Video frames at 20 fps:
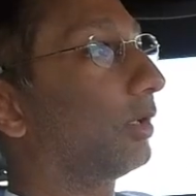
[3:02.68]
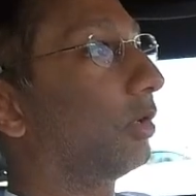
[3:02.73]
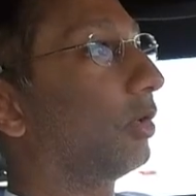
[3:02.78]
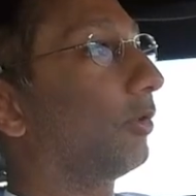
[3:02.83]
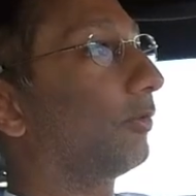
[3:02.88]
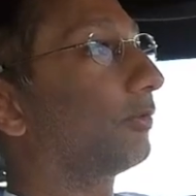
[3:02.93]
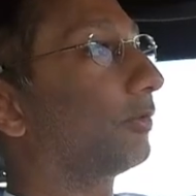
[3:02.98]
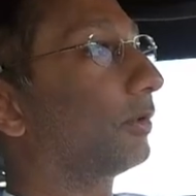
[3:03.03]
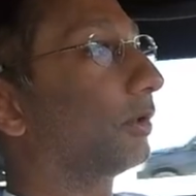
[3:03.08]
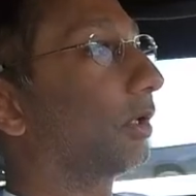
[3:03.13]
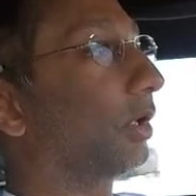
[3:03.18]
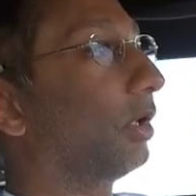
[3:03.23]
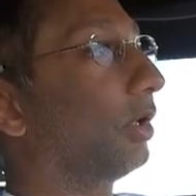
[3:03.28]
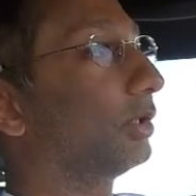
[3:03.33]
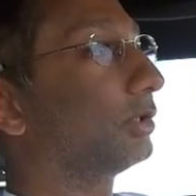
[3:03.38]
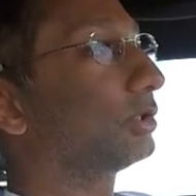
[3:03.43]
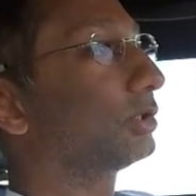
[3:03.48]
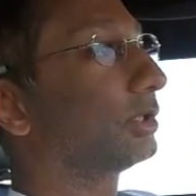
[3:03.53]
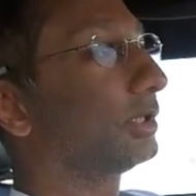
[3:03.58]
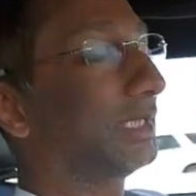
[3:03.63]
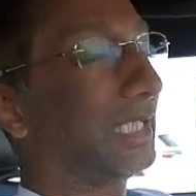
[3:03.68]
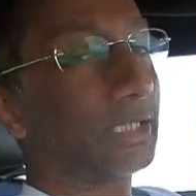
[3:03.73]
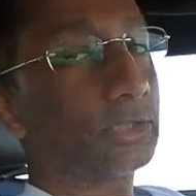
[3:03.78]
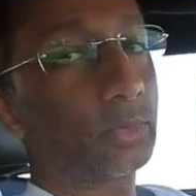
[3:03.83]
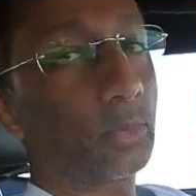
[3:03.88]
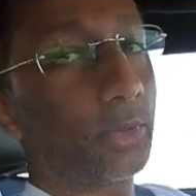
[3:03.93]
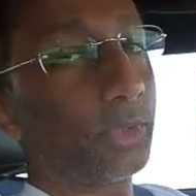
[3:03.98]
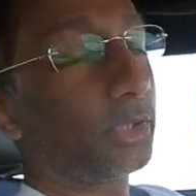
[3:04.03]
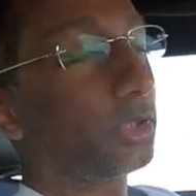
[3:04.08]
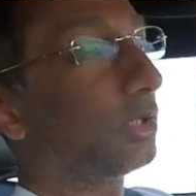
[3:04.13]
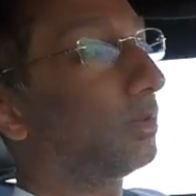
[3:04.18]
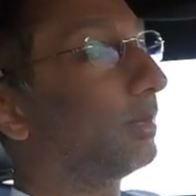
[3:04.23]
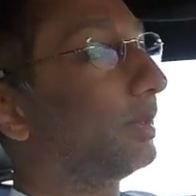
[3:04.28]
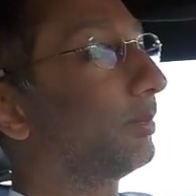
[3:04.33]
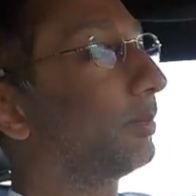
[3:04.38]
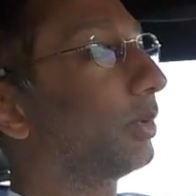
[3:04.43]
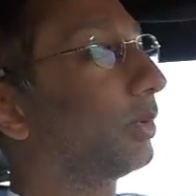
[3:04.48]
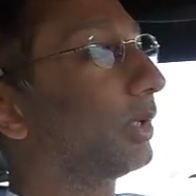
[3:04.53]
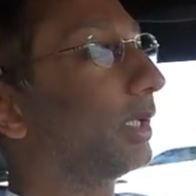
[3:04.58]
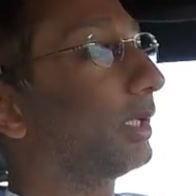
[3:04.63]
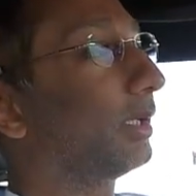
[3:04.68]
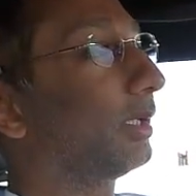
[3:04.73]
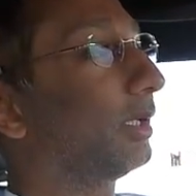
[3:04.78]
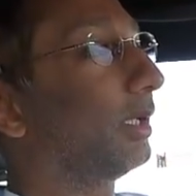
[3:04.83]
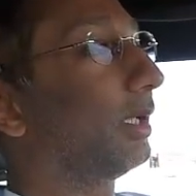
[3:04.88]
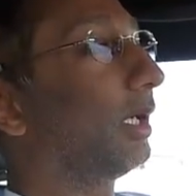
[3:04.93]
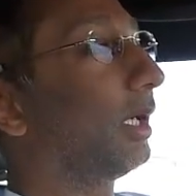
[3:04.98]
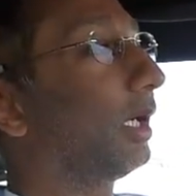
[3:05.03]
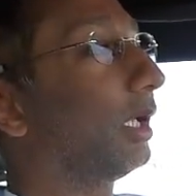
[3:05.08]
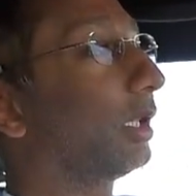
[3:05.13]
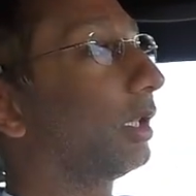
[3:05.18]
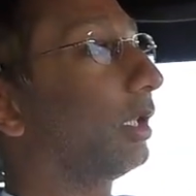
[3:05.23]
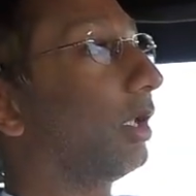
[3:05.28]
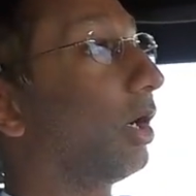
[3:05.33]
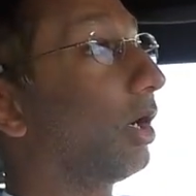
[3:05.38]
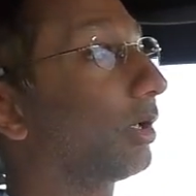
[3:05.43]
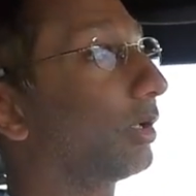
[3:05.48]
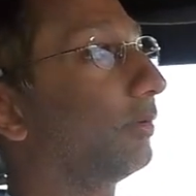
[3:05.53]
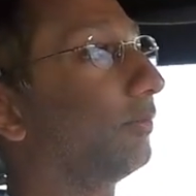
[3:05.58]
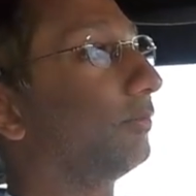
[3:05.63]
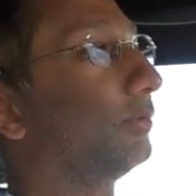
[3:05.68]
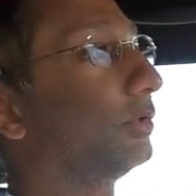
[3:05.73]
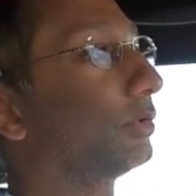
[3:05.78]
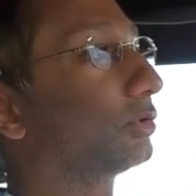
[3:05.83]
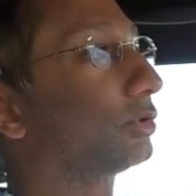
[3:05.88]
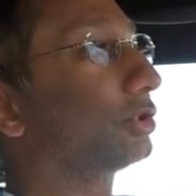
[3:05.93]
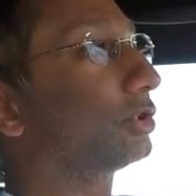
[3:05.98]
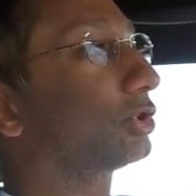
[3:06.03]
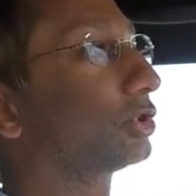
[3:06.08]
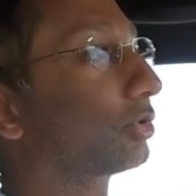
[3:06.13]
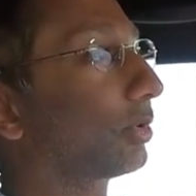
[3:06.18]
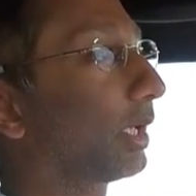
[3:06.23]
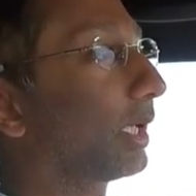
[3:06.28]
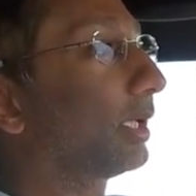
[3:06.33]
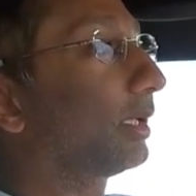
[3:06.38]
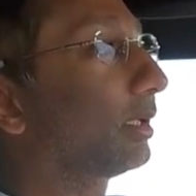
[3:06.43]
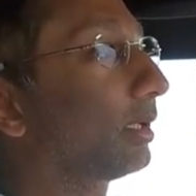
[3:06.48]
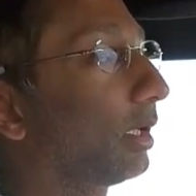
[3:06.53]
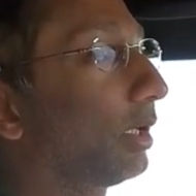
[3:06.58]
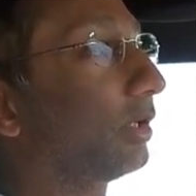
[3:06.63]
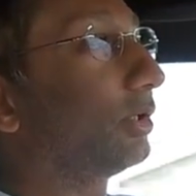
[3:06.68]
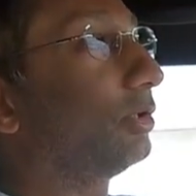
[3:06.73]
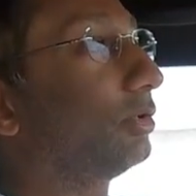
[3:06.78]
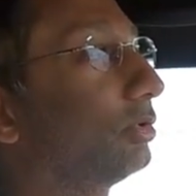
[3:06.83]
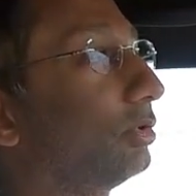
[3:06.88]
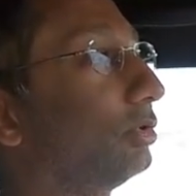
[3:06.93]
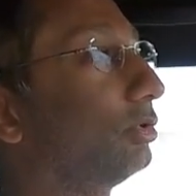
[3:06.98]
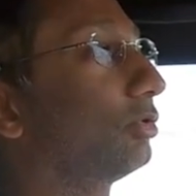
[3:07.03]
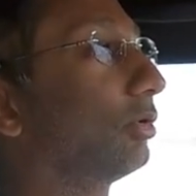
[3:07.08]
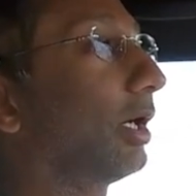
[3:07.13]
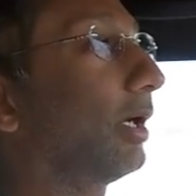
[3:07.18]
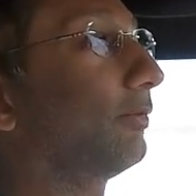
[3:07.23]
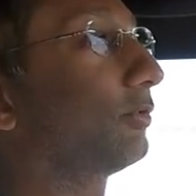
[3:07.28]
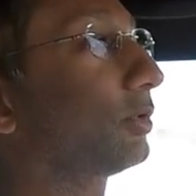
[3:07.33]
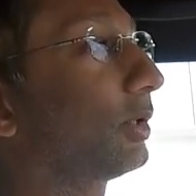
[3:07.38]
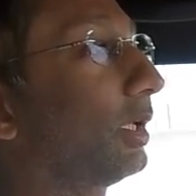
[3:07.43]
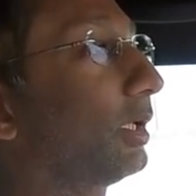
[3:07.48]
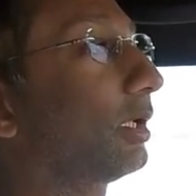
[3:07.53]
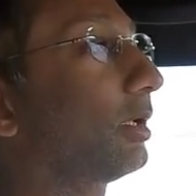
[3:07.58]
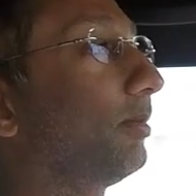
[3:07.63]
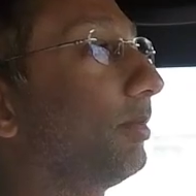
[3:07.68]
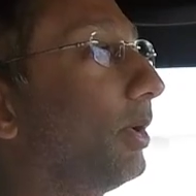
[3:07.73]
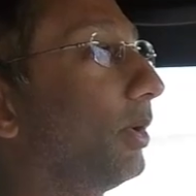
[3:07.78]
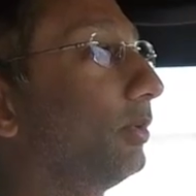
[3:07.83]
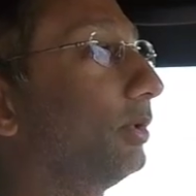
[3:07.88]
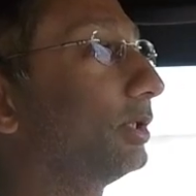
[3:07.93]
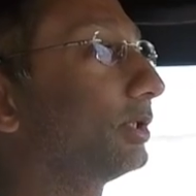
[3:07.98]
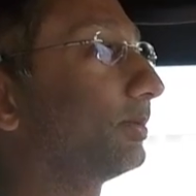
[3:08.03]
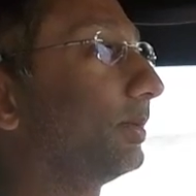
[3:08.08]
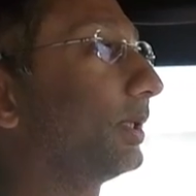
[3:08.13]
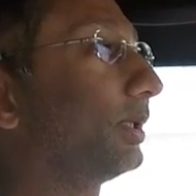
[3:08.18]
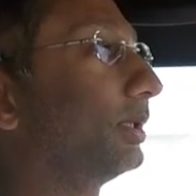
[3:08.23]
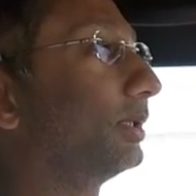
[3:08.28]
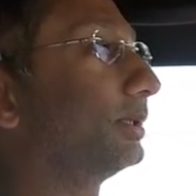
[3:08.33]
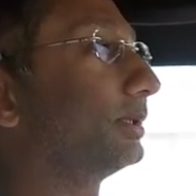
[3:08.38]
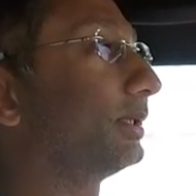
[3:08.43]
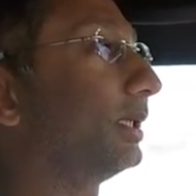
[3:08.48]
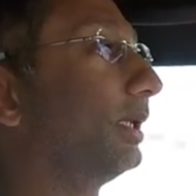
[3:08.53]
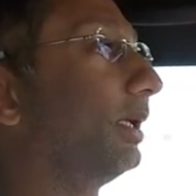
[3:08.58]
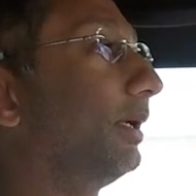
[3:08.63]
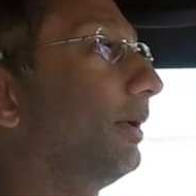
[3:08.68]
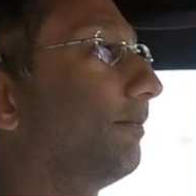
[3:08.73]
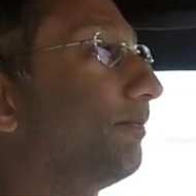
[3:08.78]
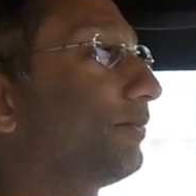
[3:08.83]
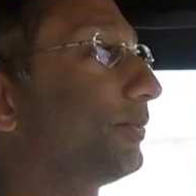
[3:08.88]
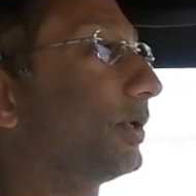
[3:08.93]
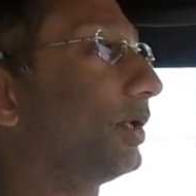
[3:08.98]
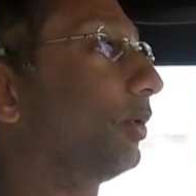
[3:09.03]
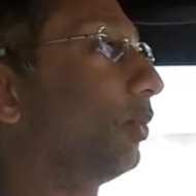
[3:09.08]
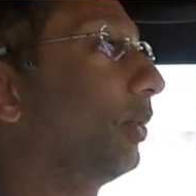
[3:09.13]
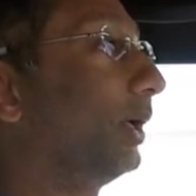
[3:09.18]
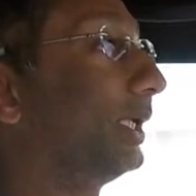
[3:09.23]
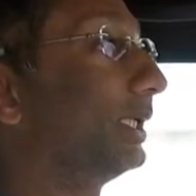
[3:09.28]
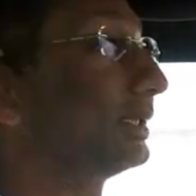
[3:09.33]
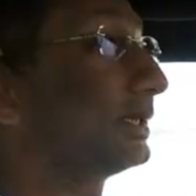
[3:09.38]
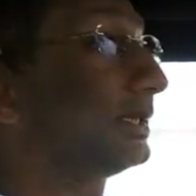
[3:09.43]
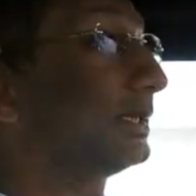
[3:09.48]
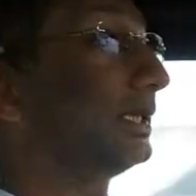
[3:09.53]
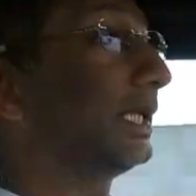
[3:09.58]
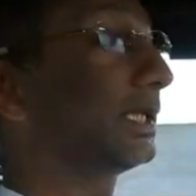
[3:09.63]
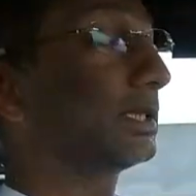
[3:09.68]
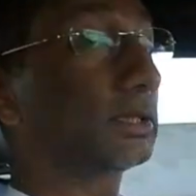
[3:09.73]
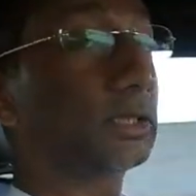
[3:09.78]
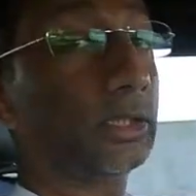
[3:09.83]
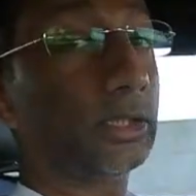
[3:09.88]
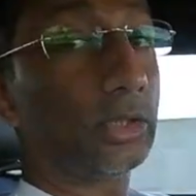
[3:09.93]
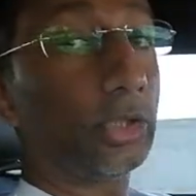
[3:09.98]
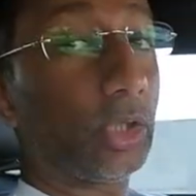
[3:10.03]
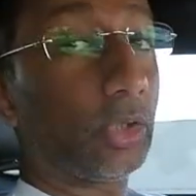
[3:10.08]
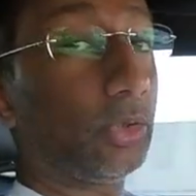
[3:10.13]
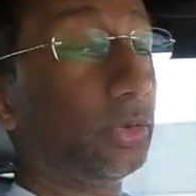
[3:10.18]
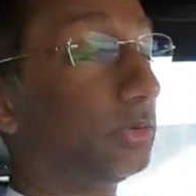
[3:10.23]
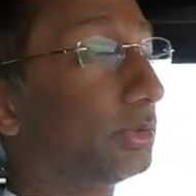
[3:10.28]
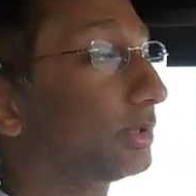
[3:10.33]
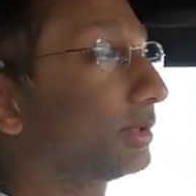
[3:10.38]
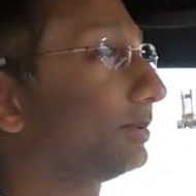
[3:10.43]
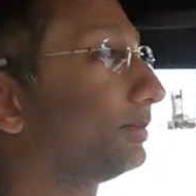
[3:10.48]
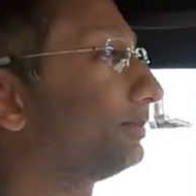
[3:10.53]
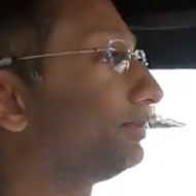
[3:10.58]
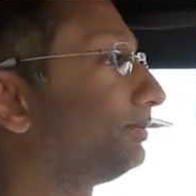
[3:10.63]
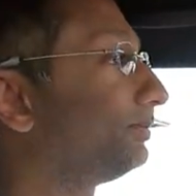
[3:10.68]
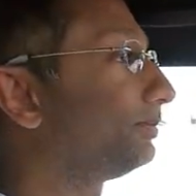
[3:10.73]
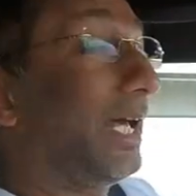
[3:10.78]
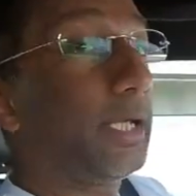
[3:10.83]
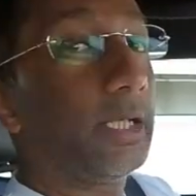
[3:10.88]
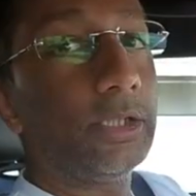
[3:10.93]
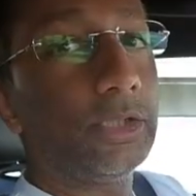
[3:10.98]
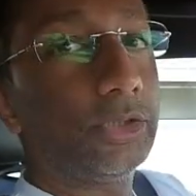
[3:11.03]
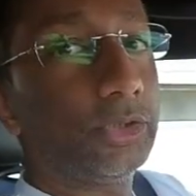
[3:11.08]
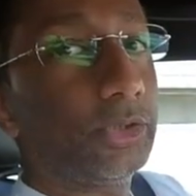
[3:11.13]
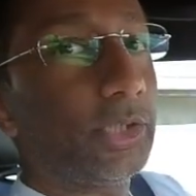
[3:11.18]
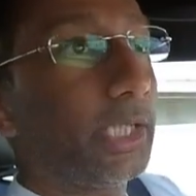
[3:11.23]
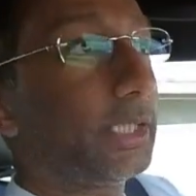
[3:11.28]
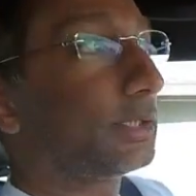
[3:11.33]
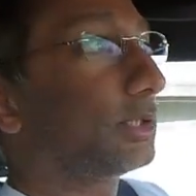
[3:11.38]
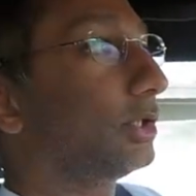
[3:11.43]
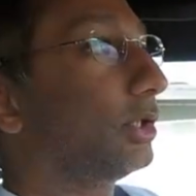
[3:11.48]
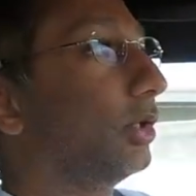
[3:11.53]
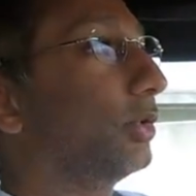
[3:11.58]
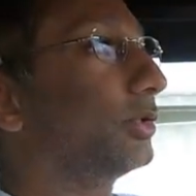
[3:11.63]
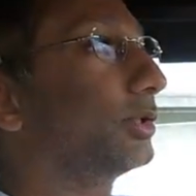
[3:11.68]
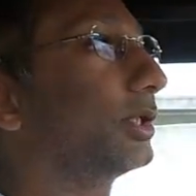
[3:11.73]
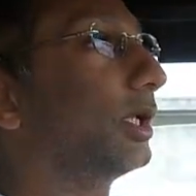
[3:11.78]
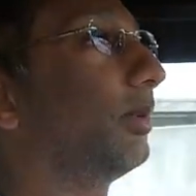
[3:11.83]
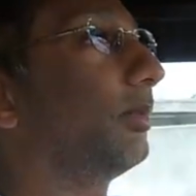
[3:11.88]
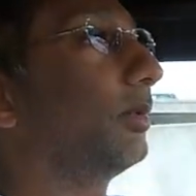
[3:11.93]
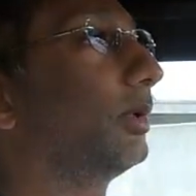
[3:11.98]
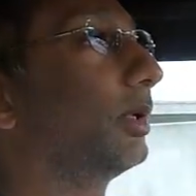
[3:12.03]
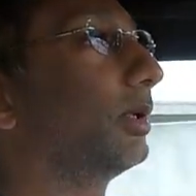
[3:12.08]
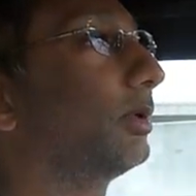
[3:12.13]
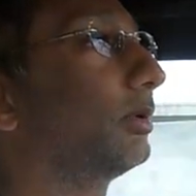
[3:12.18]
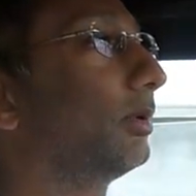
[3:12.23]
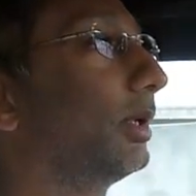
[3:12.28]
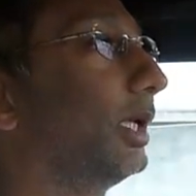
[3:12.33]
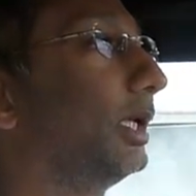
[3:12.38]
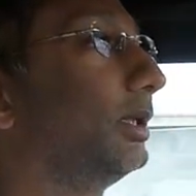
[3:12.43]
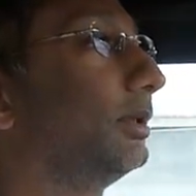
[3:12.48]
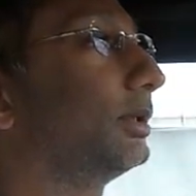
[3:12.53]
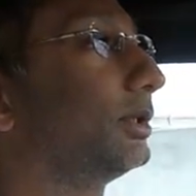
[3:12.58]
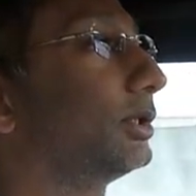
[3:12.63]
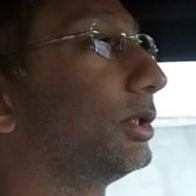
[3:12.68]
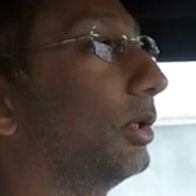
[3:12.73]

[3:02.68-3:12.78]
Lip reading: to go for launch, that's where you're gonna be putting a lot of your strain on your drivetrain components, because when it sticks and goes, that energy has to go somewhere, right?